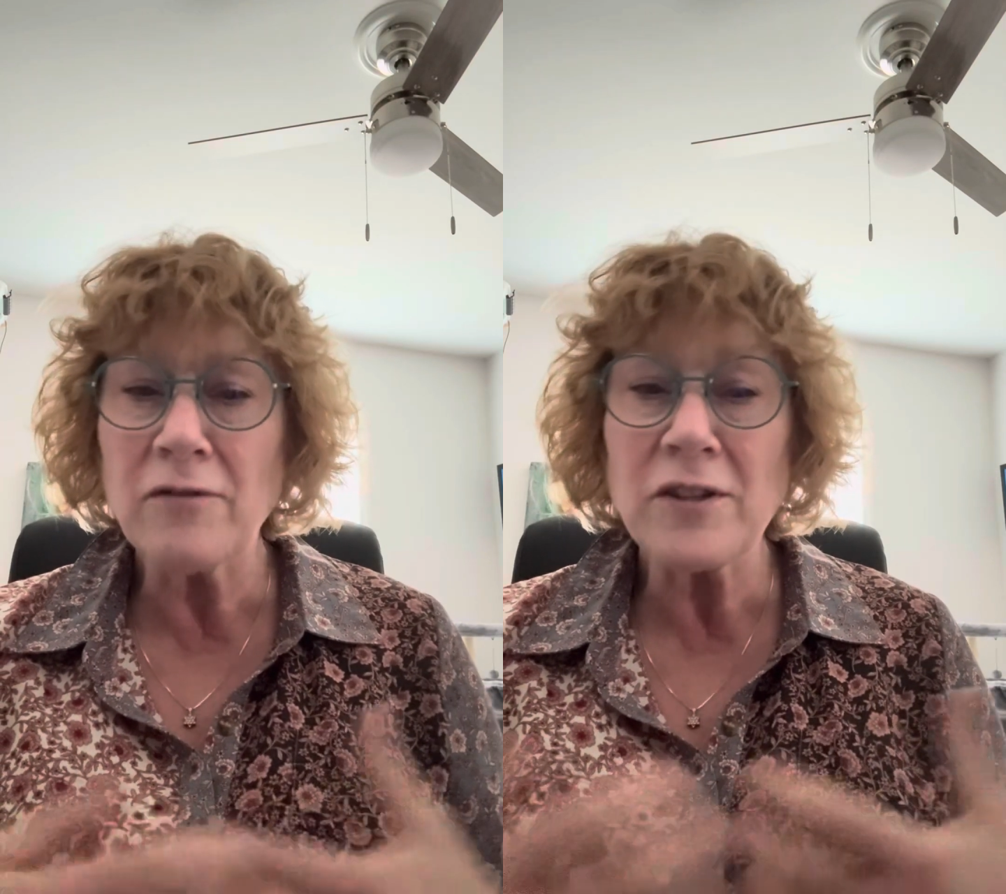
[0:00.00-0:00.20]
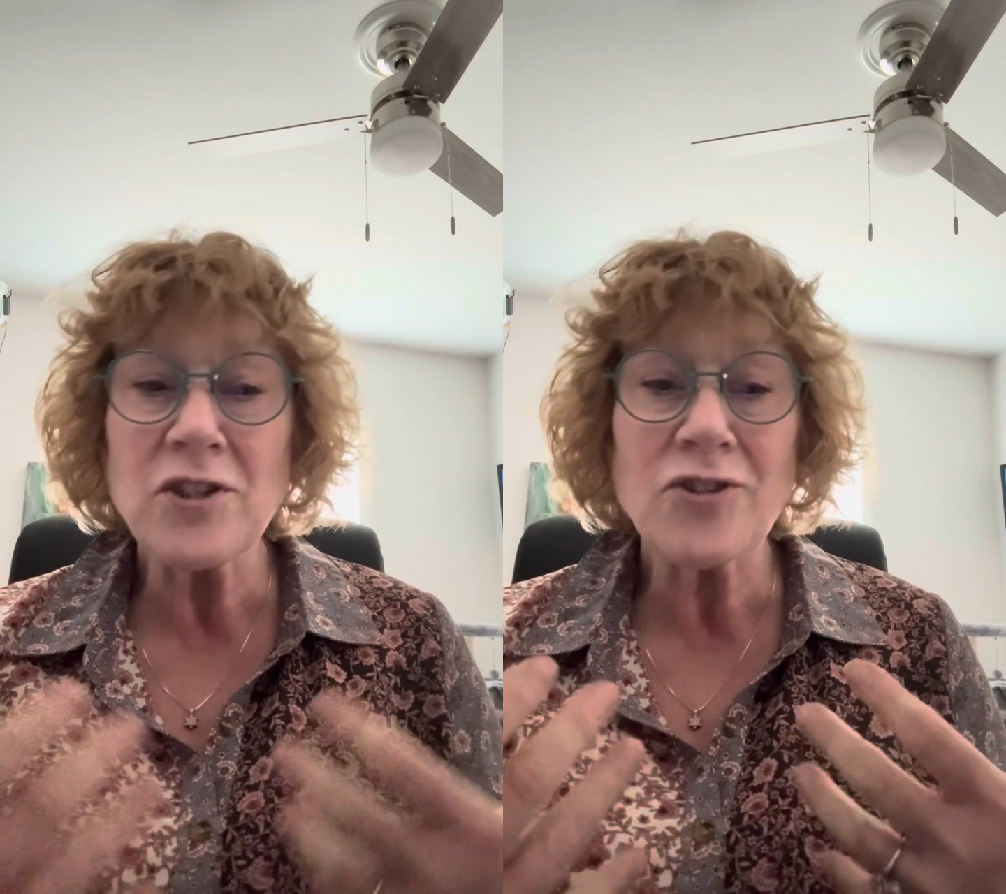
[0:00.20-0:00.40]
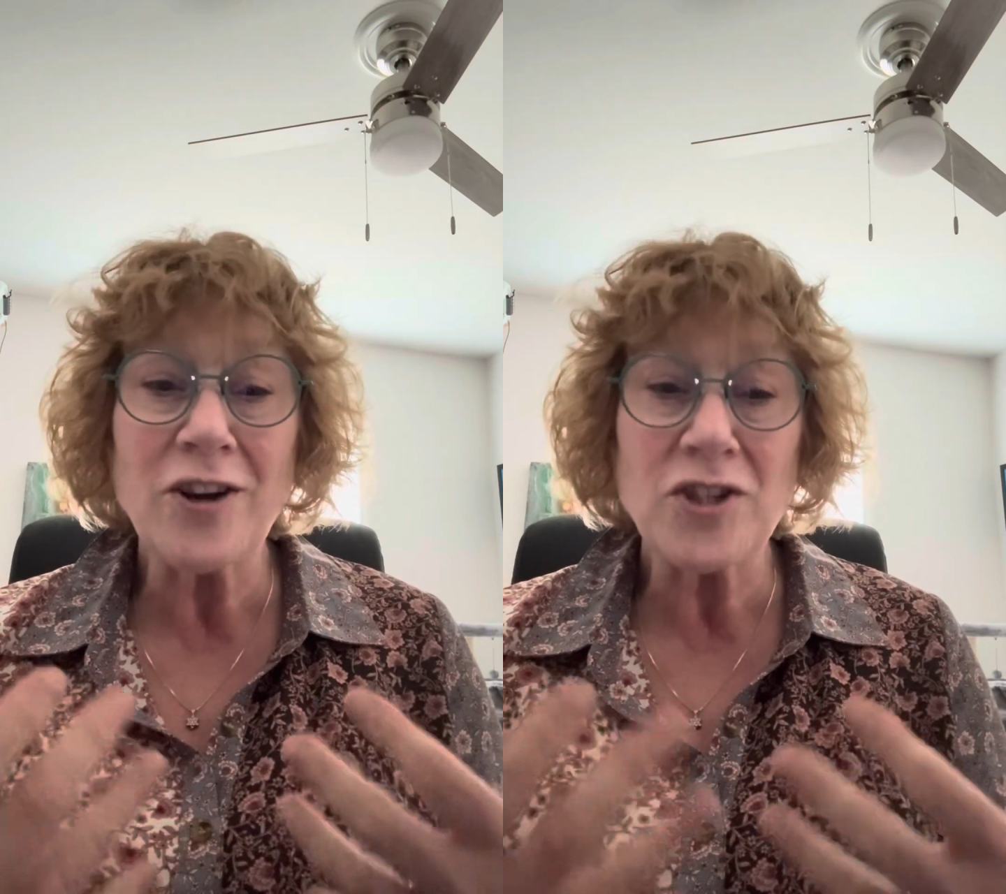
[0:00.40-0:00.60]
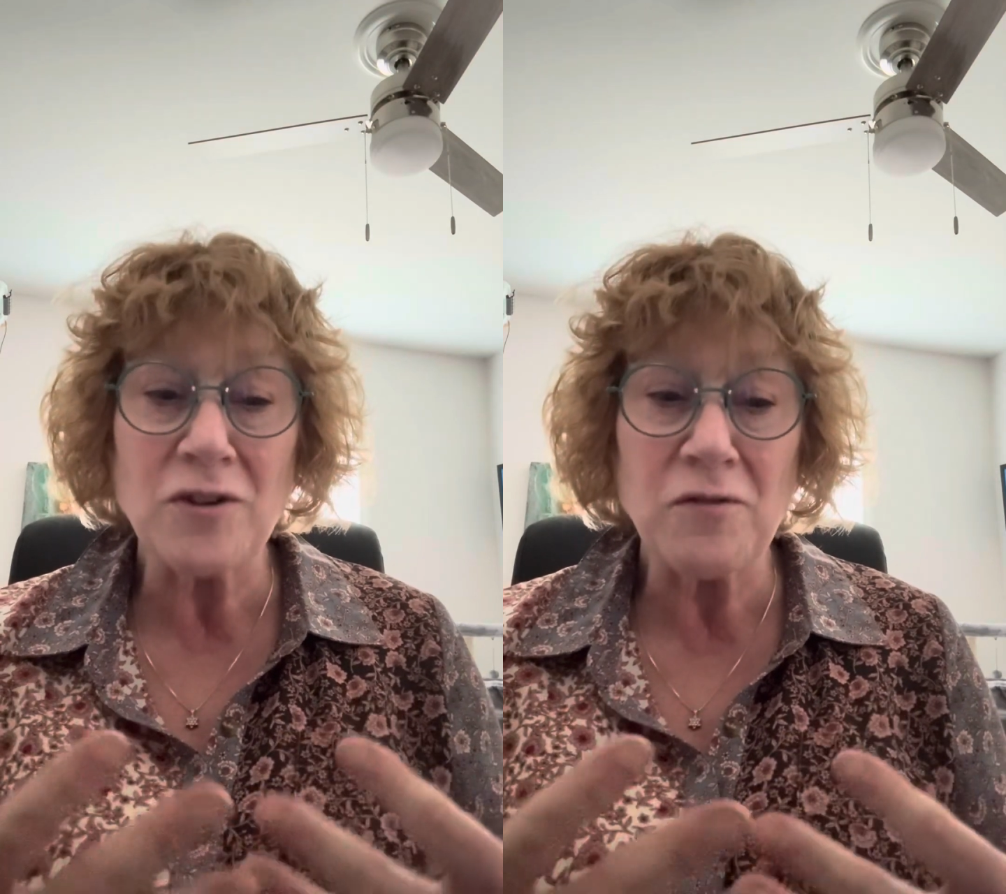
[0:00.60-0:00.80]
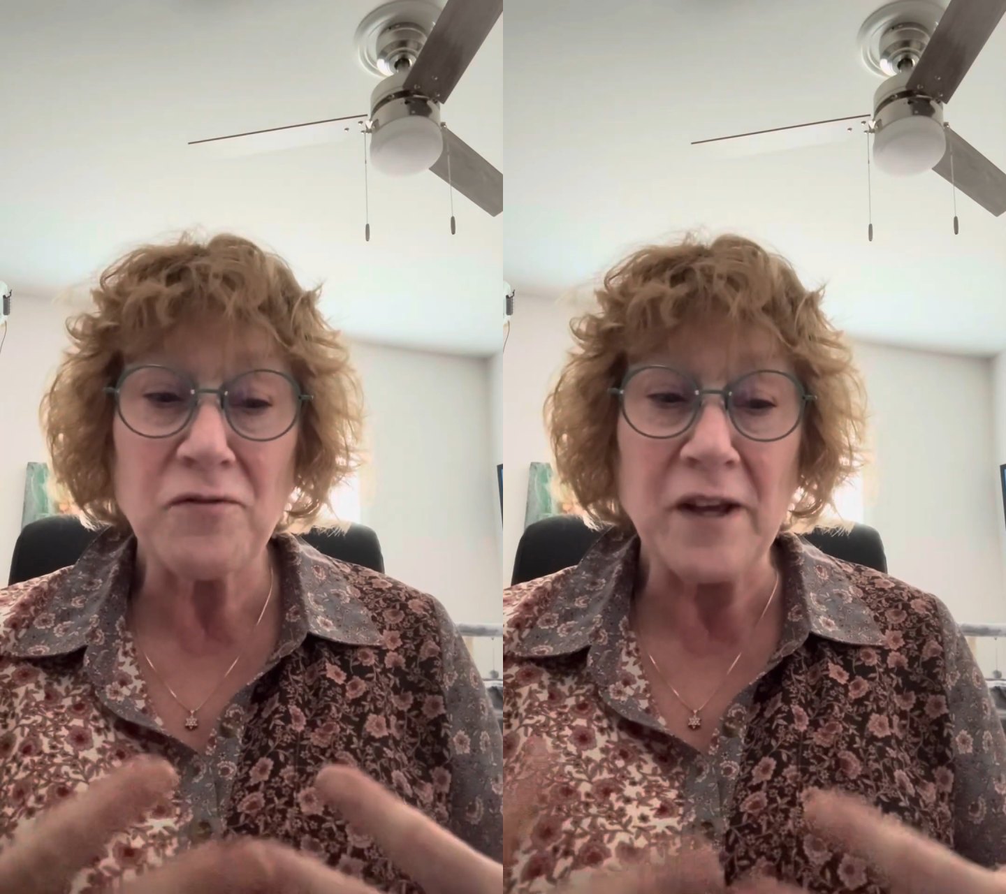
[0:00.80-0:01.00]
instructional
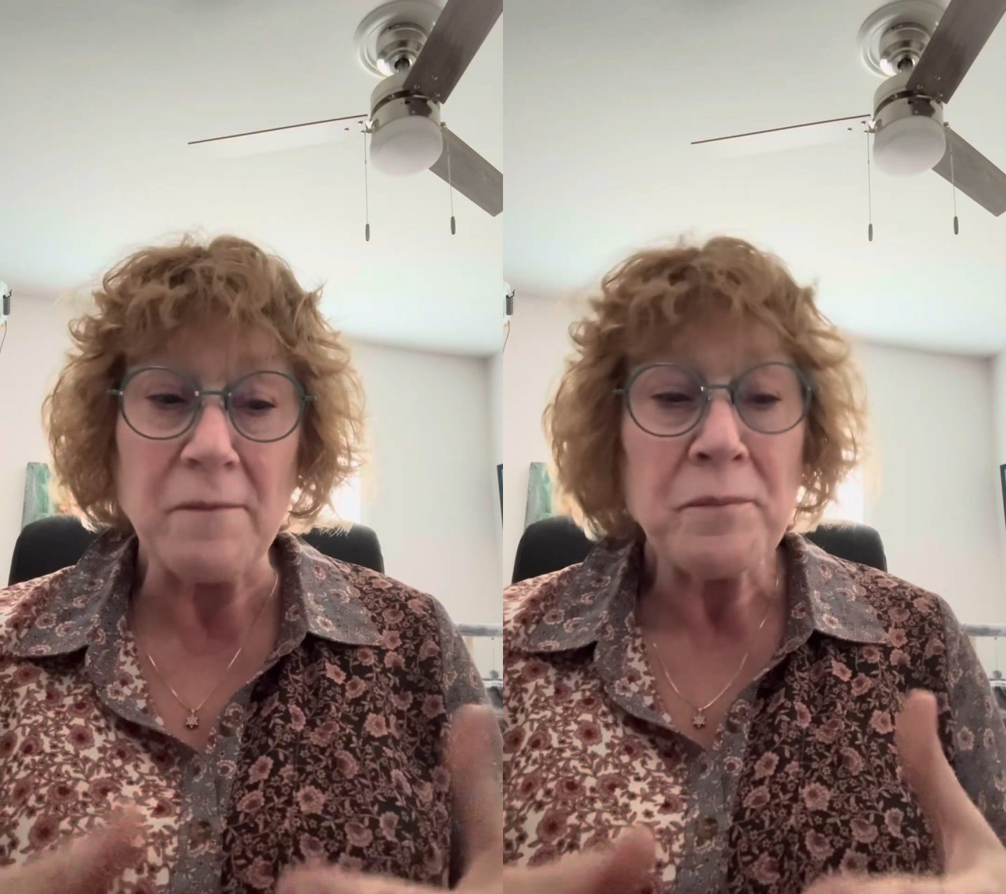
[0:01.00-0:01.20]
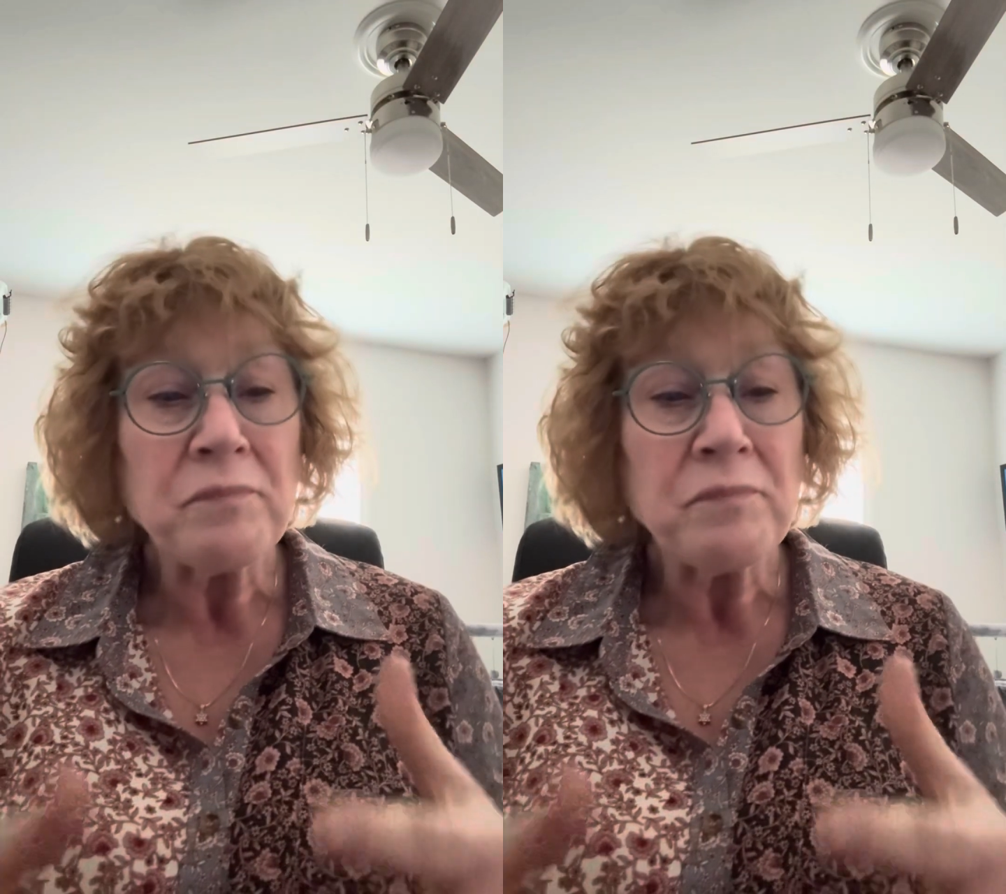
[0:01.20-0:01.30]
fit.